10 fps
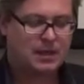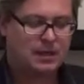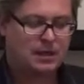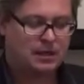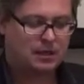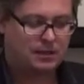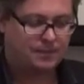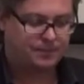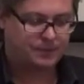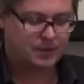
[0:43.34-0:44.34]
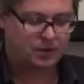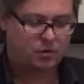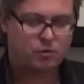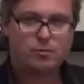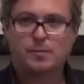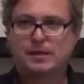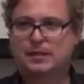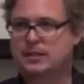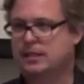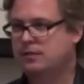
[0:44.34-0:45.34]
Or will be
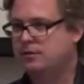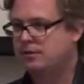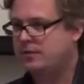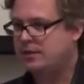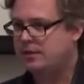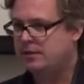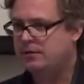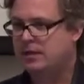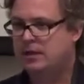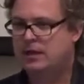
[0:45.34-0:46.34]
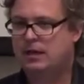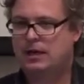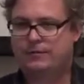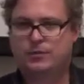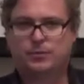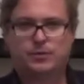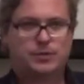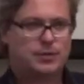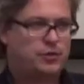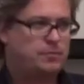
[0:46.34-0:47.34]
listening to the video afterwards.
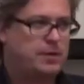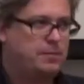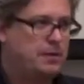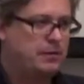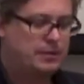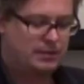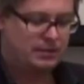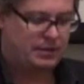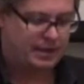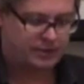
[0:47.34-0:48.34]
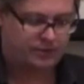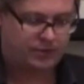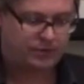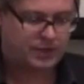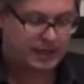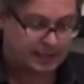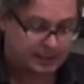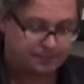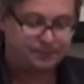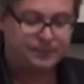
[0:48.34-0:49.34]
It should be uploaded in the next few days.